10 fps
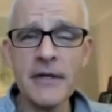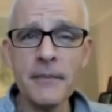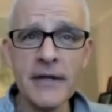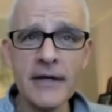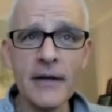In a
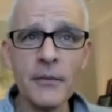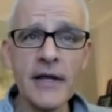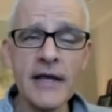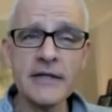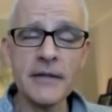minute, I will
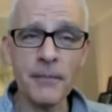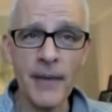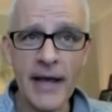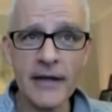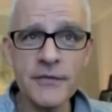hand it
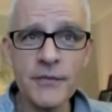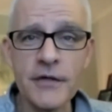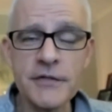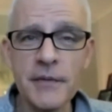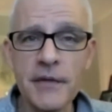back to
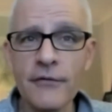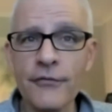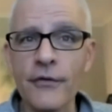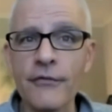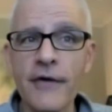our speaker
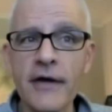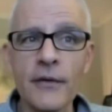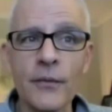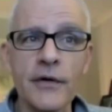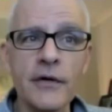for a
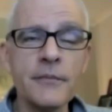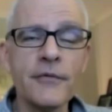final word.